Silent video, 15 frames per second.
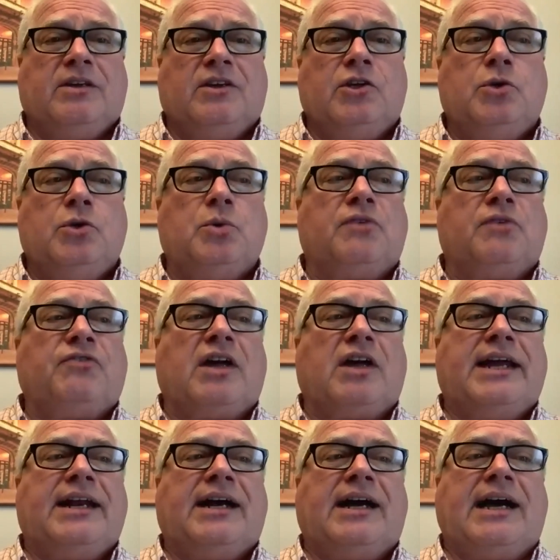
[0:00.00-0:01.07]
You are flying
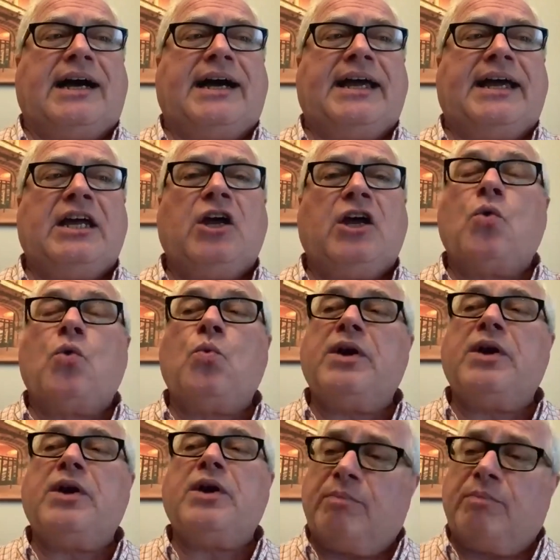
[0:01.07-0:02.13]
high
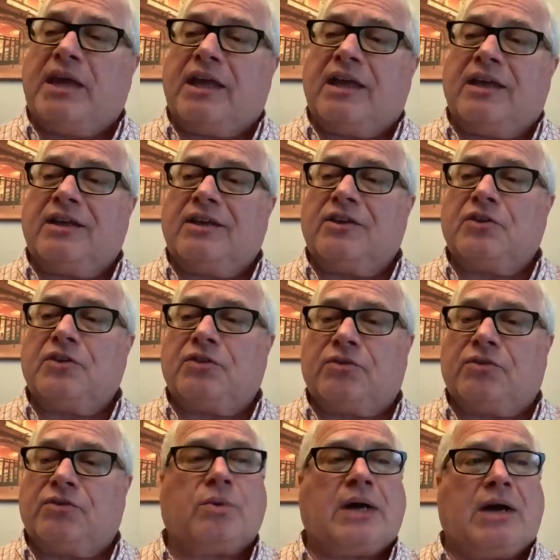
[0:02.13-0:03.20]
with me
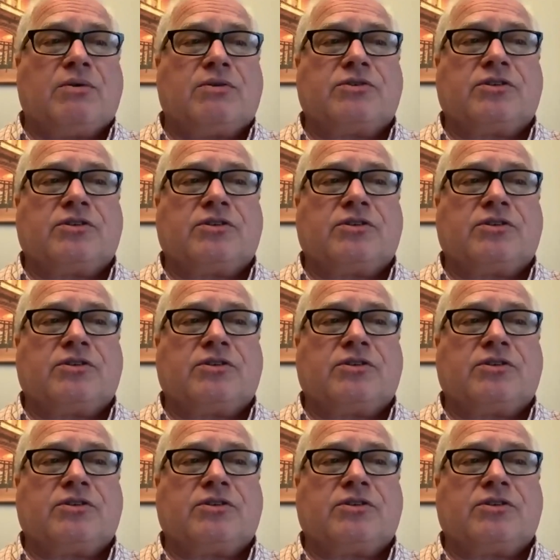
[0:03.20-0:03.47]
throughout.